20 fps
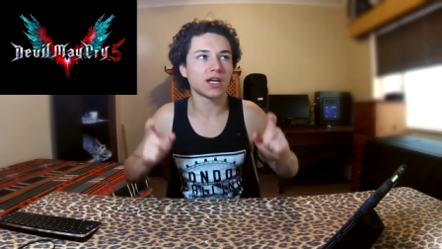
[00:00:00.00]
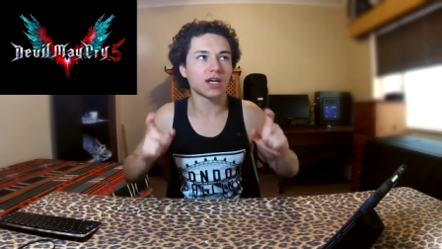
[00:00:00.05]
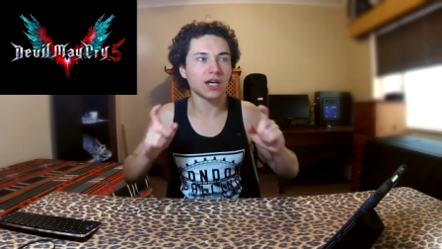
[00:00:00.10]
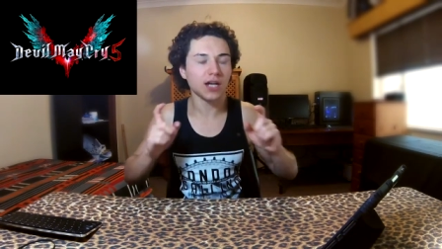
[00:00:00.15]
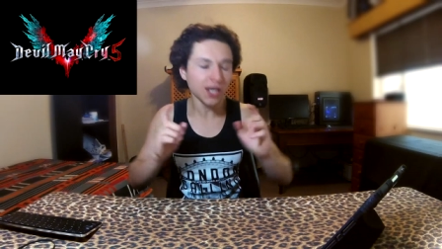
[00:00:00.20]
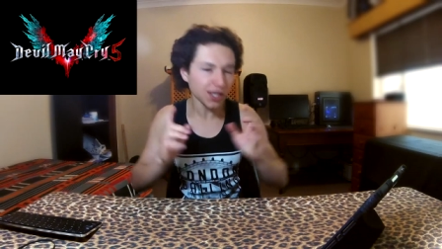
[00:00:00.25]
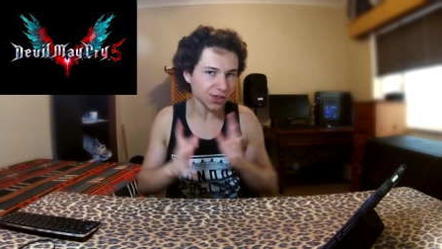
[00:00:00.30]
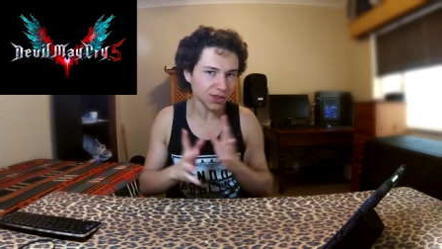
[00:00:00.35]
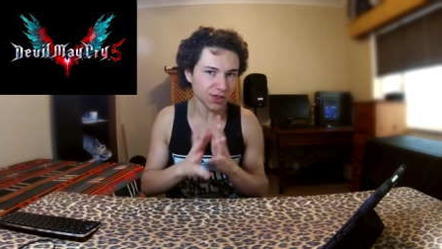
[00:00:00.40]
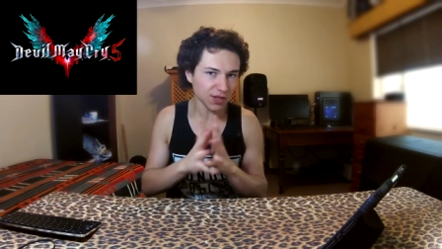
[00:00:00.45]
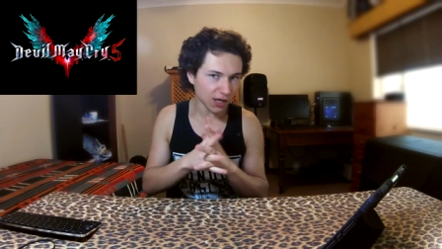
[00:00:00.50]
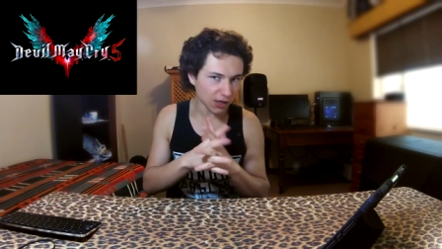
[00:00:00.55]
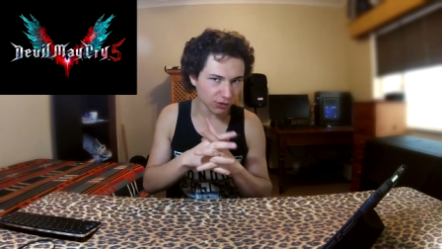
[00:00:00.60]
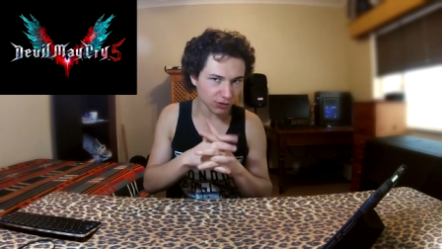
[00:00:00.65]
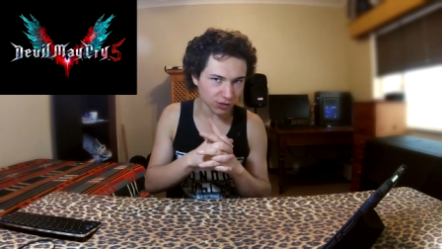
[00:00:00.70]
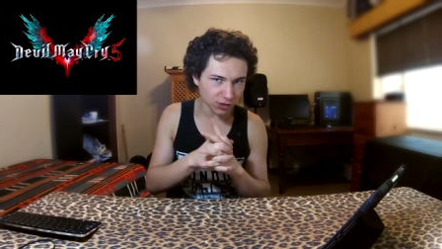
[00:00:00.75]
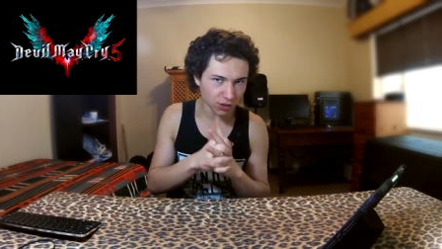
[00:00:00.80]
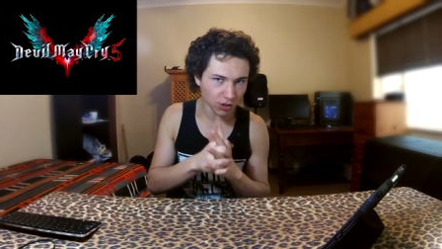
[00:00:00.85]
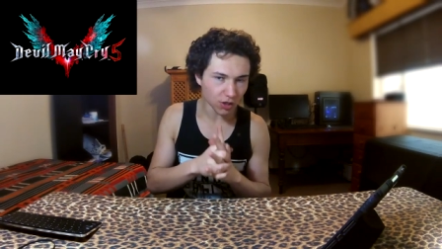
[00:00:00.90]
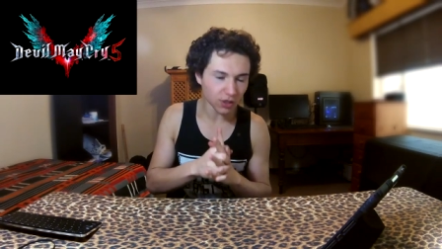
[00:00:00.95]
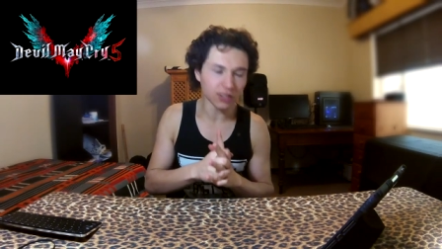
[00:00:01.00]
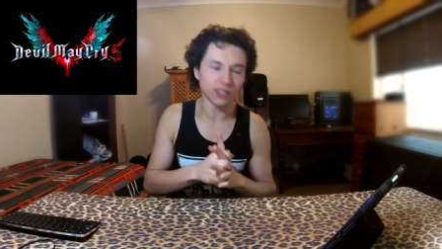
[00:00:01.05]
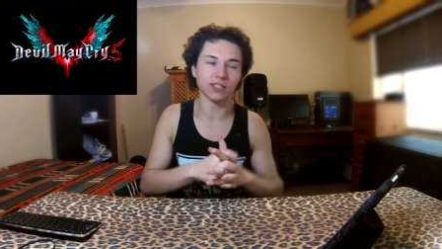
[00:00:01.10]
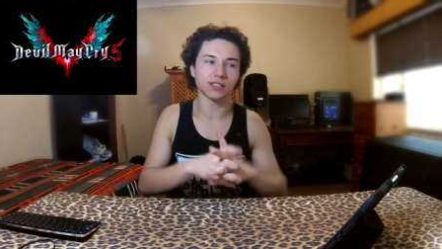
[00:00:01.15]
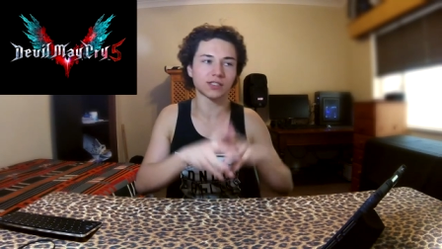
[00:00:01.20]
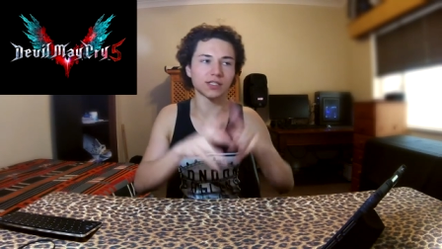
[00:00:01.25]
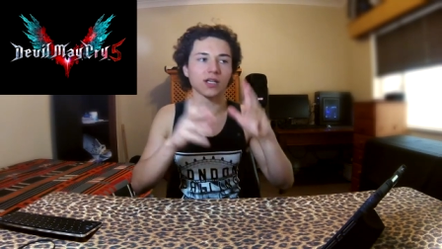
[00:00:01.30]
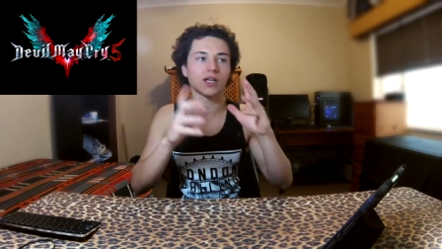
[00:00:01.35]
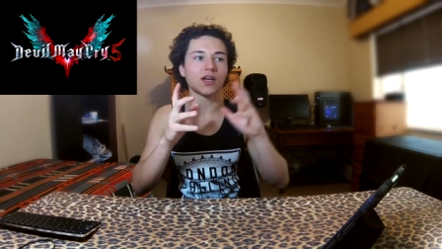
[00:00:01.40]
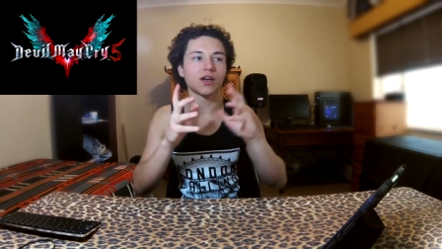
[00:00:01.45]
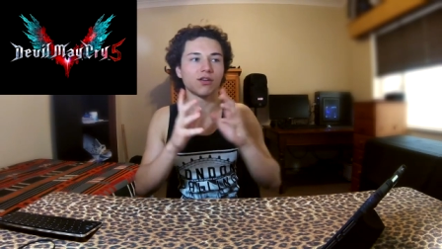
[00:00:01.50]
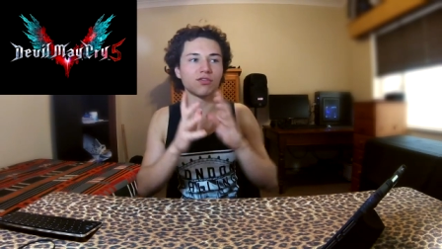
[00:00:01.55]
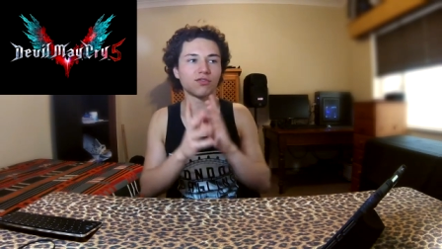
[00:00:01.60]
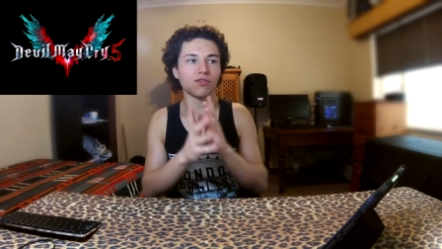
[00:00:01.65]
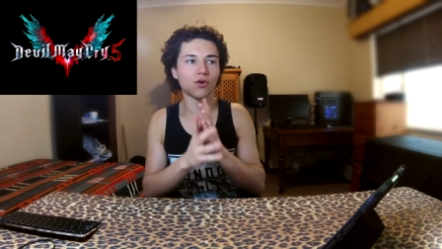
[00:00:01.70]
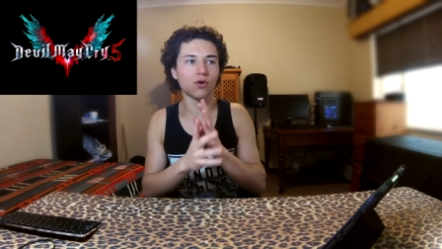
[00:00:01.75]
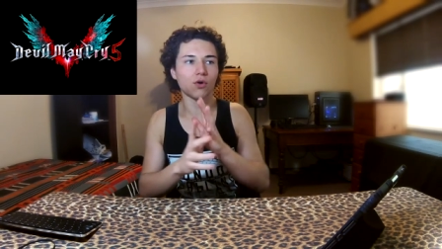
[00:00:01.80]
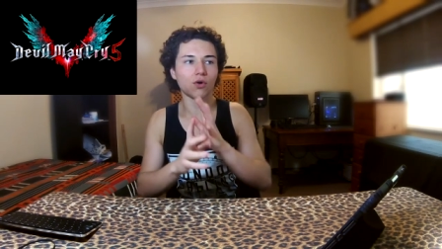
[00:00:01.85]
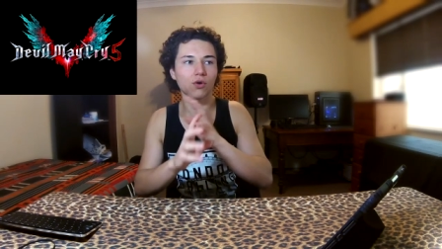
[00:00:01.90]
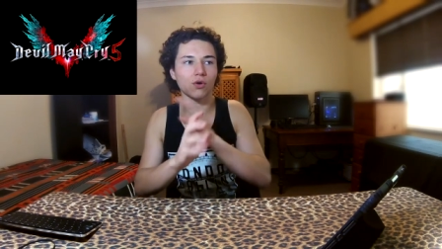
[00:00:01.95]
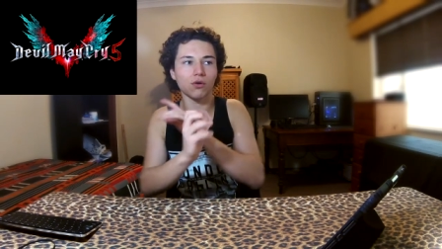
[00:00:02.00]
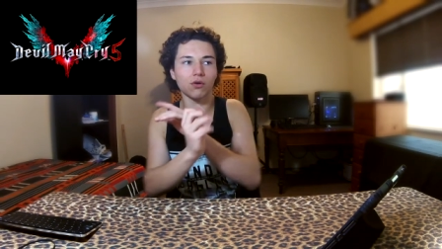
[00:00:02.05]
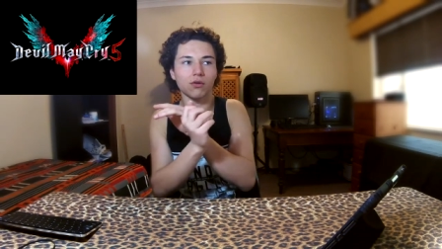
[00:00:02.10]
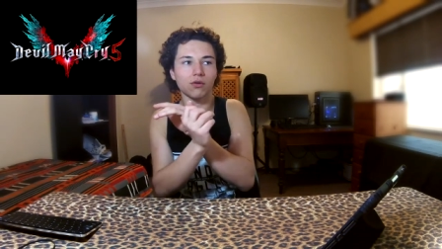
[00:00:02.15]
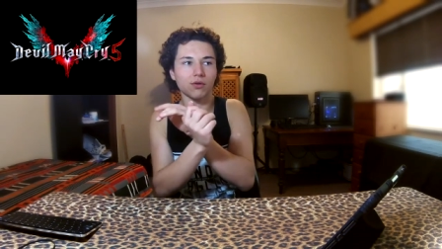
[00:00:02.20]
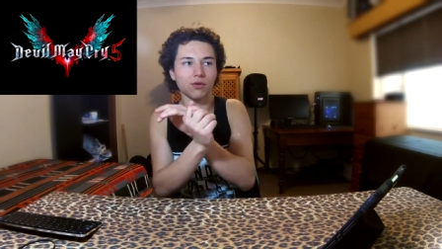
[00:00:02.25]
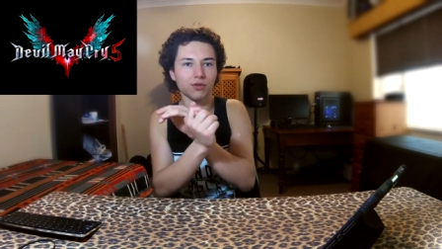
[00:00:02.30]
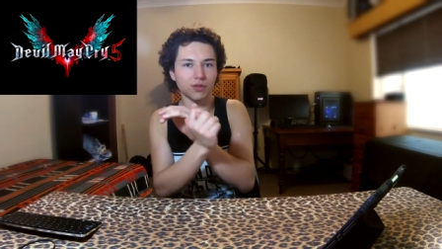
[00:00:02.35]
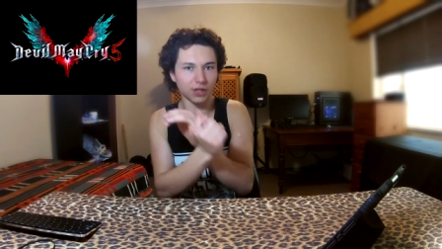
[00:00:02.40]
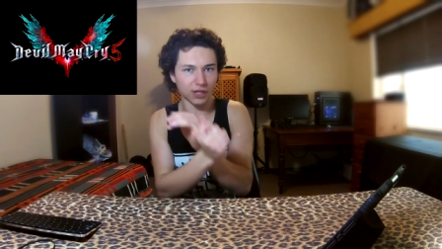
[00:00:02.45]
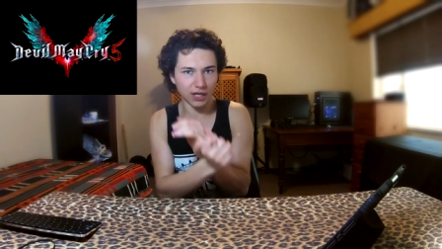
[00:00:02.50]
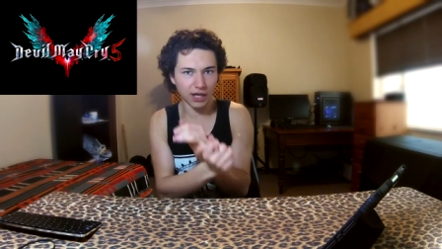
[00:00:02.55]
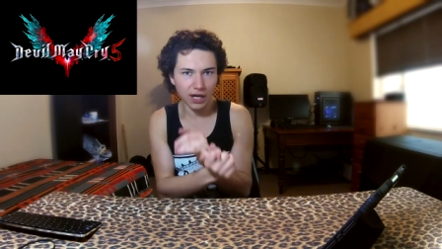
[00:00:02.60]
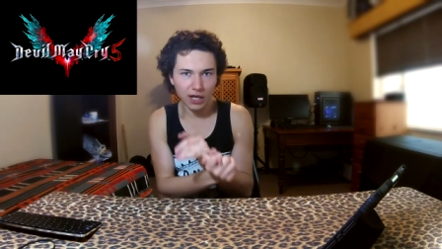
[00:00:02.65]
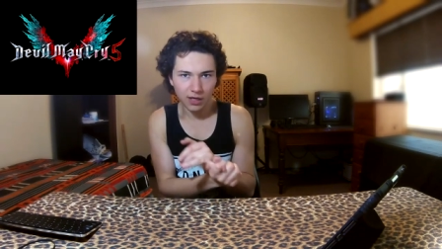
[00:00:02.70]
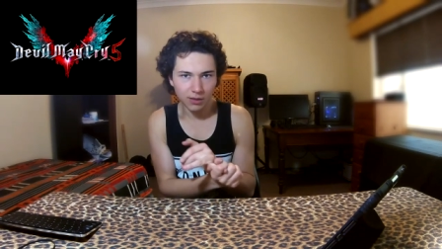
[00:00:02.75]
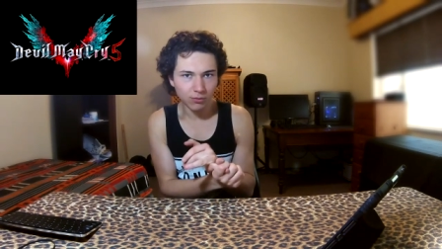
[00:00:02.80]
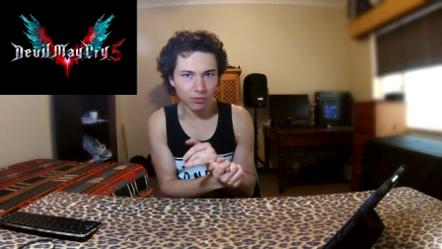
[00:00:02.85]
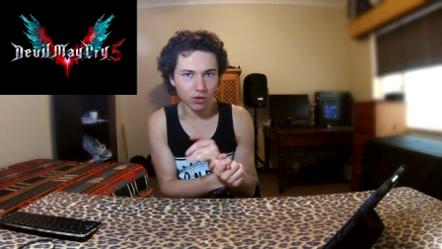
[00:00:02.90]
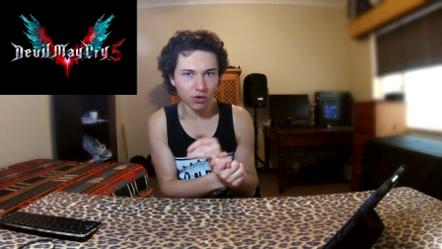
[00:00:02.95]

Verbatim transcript: eight thousand dollars for the game,